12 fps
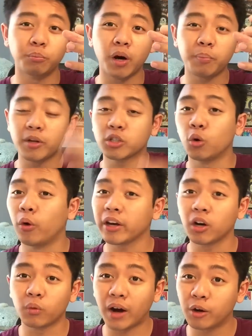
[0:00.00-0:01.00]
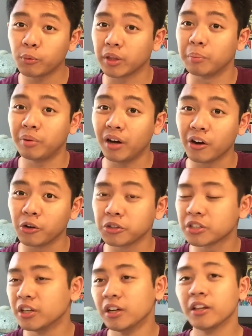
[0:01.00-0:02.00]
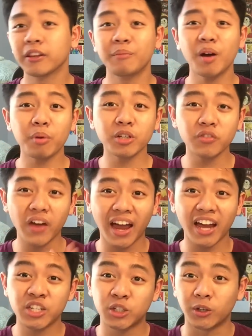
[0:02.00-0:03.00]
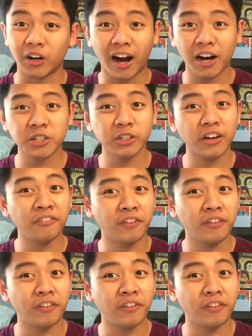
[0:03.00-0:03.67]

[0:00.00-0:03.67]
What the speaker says: them up and toying around with the bottles, the members of ASTRO are actually